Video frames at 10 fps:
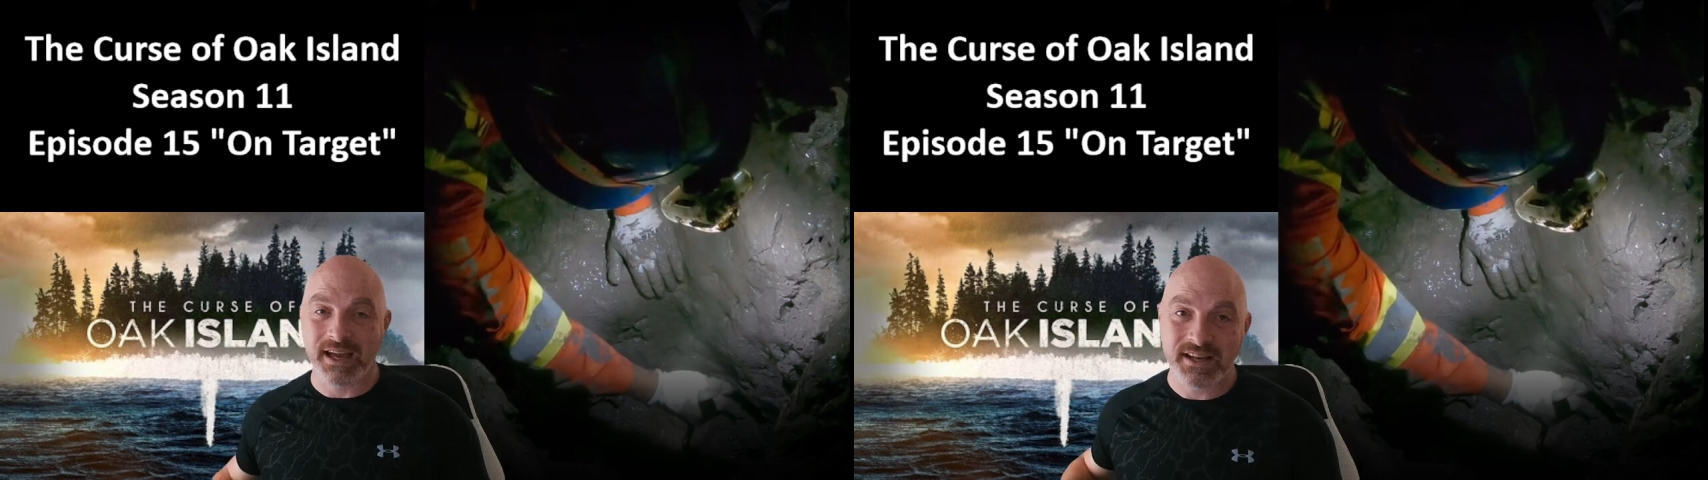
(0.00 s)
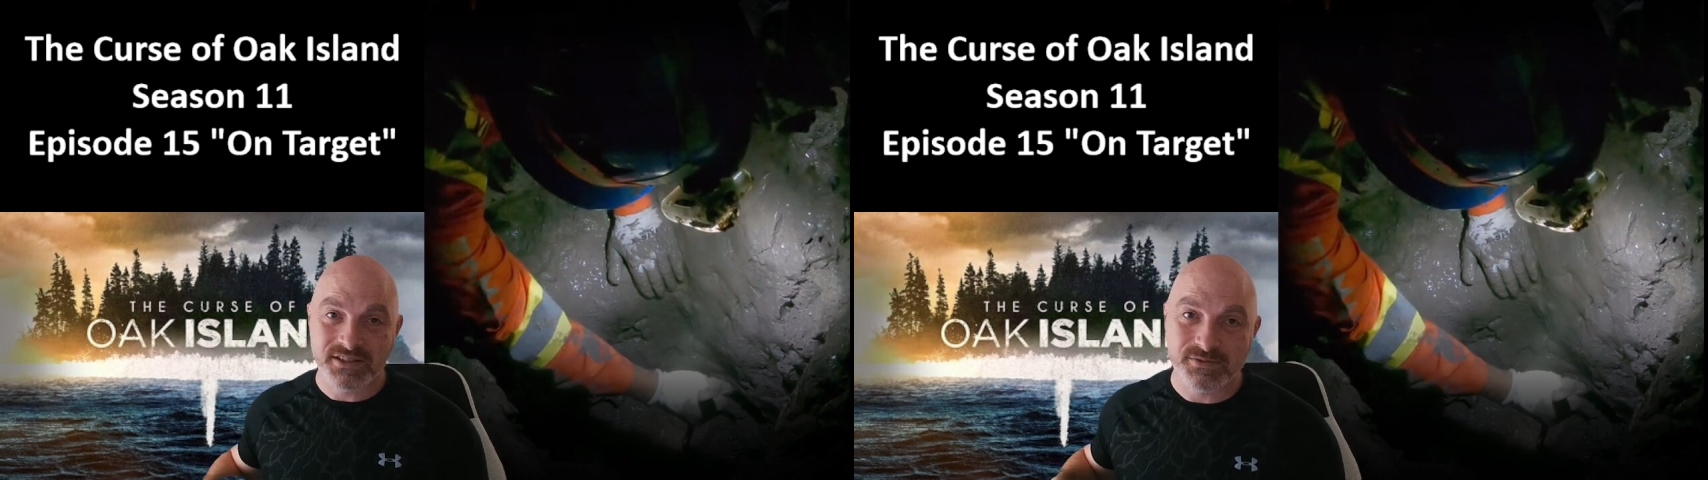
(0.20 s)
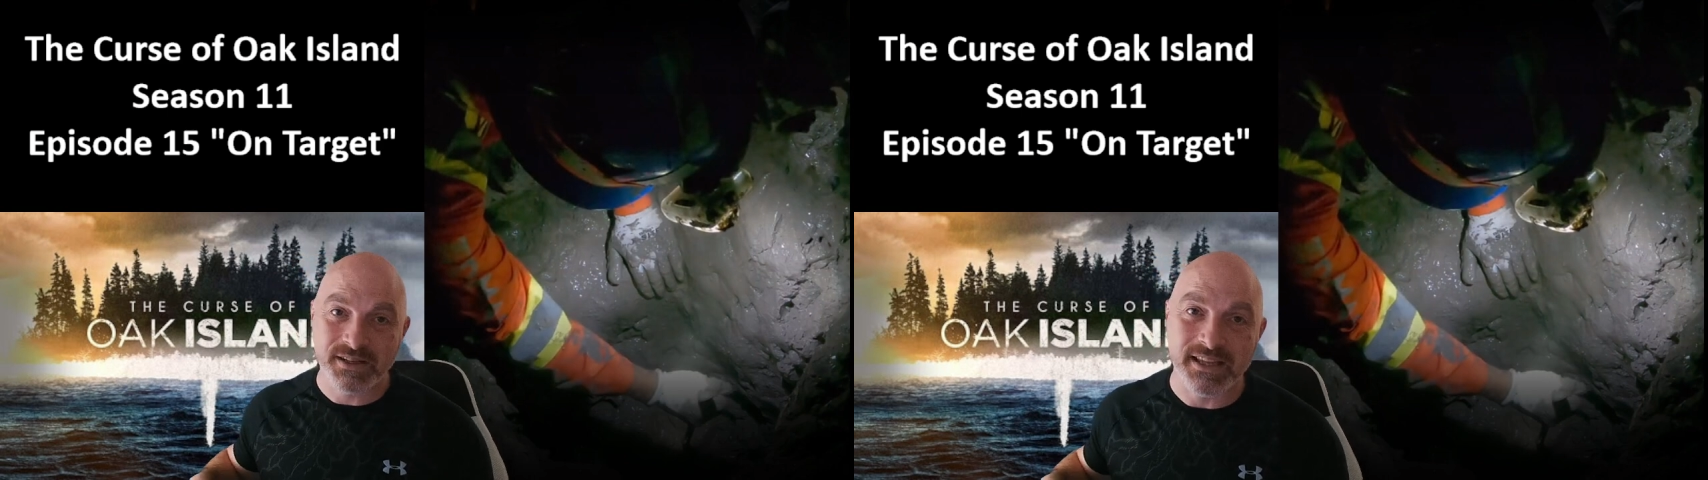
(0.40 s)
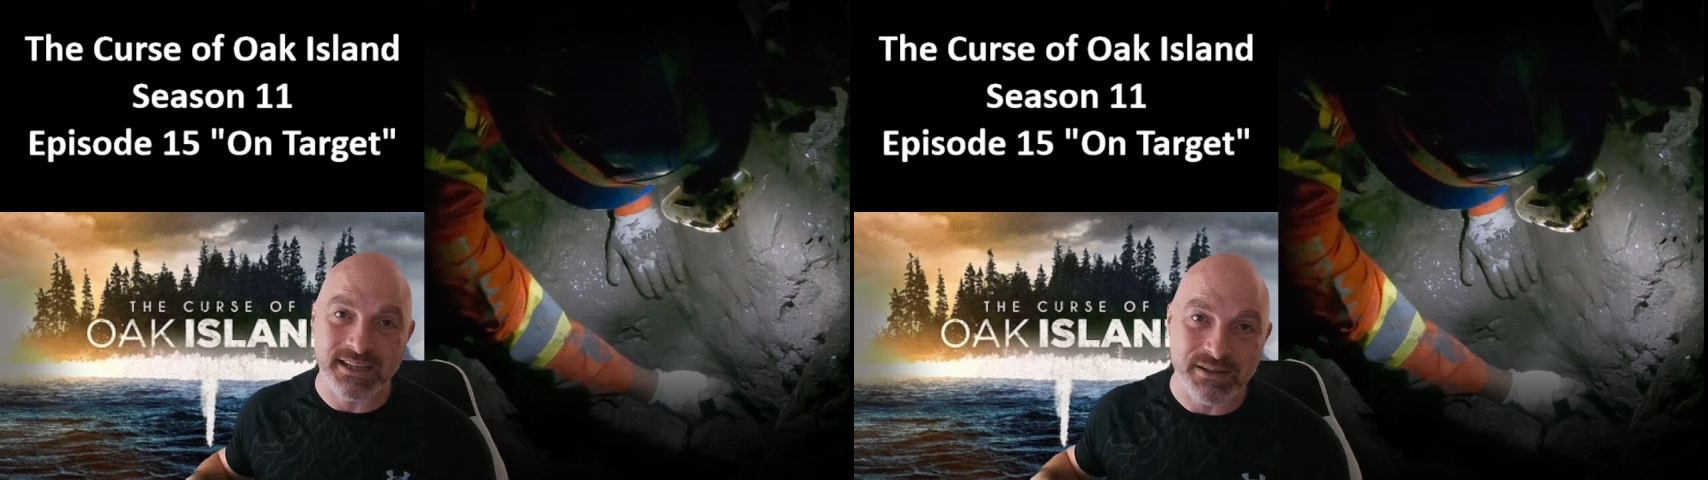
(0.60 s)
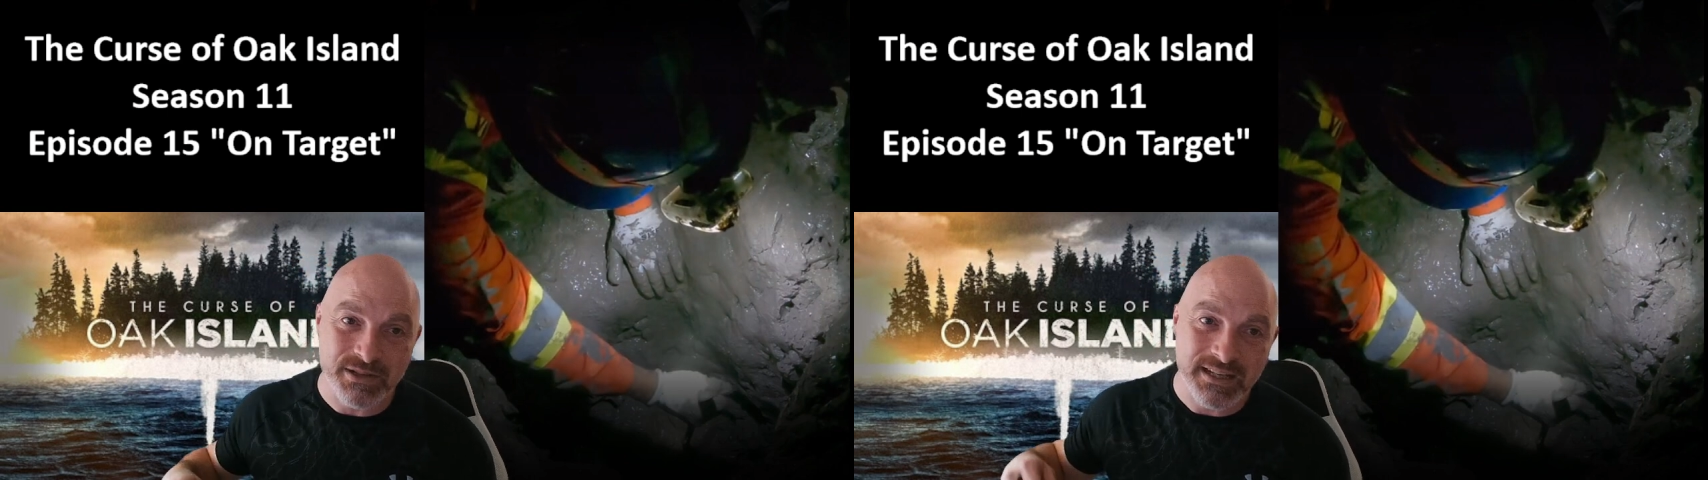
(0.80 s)
Ash's
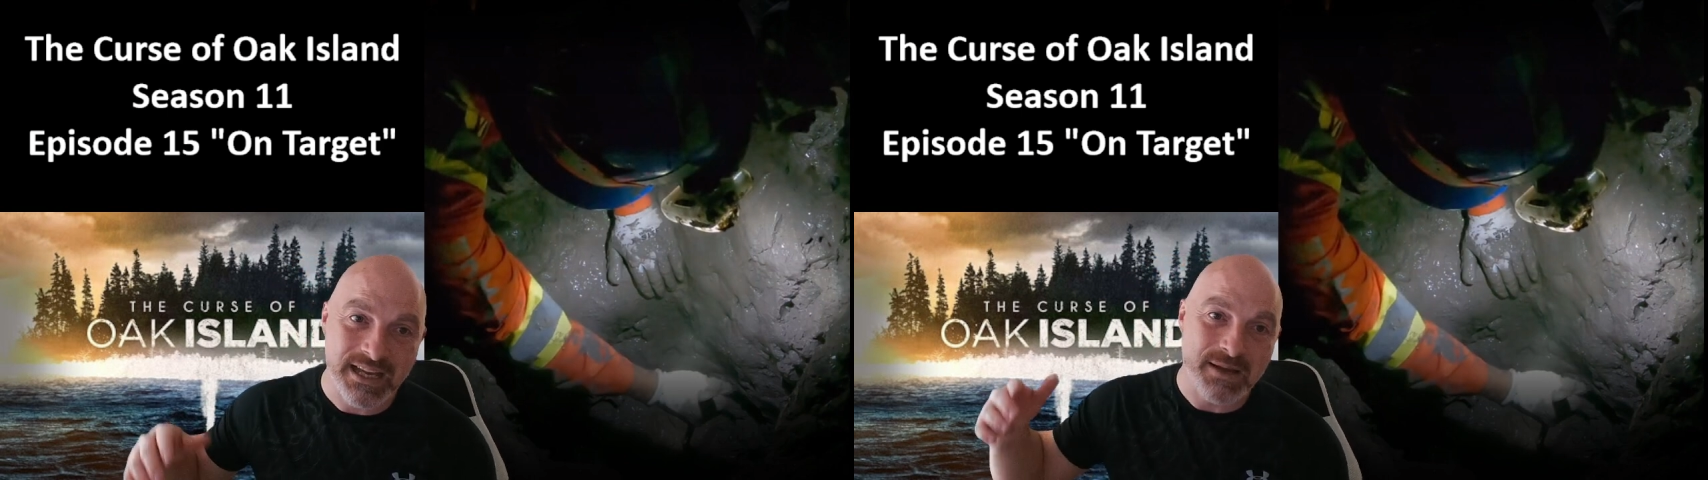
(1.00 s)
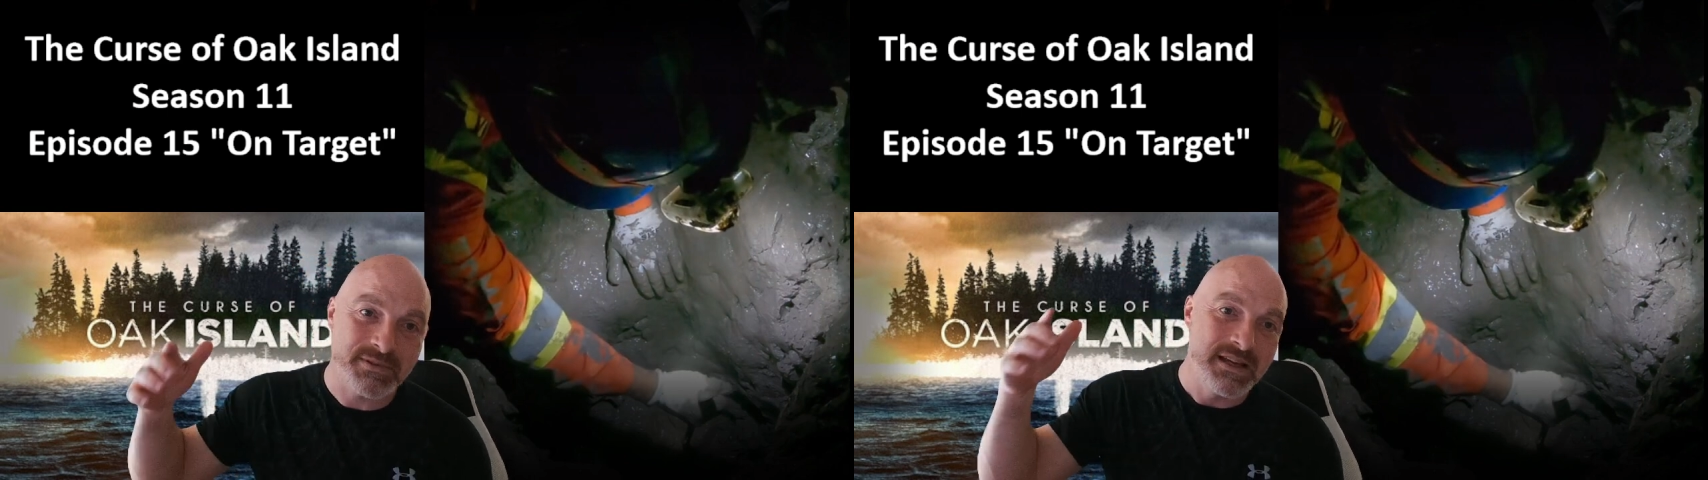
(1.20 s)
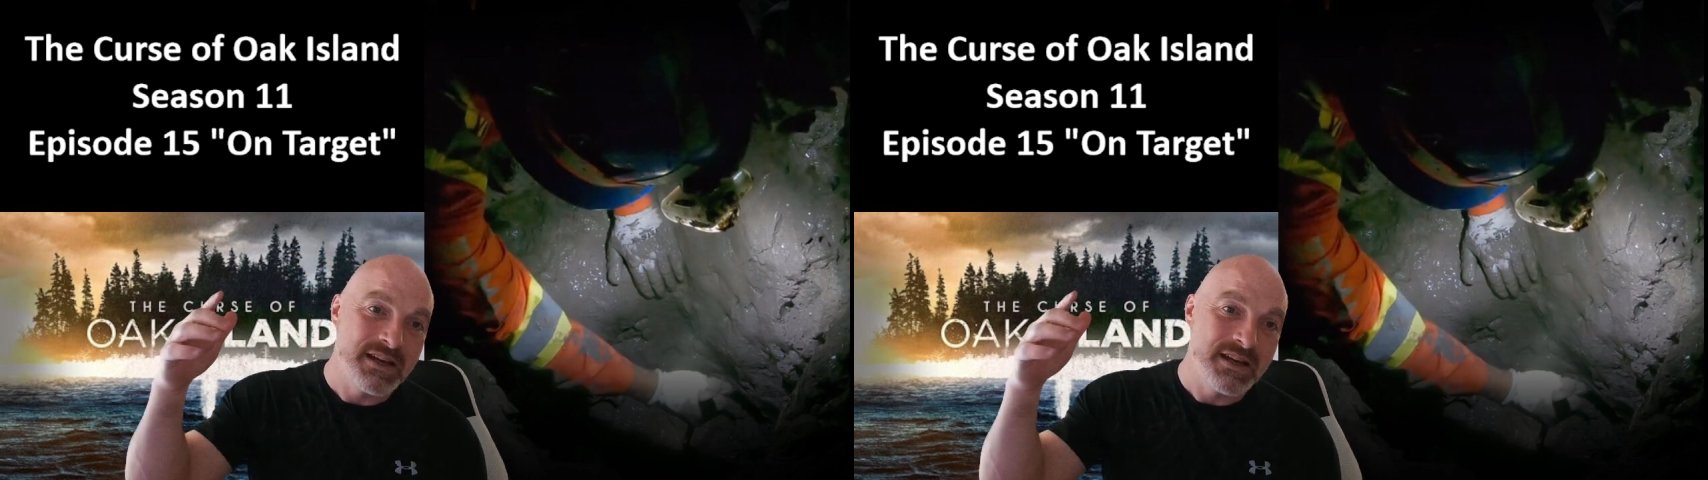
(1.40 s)
Reality Recaps,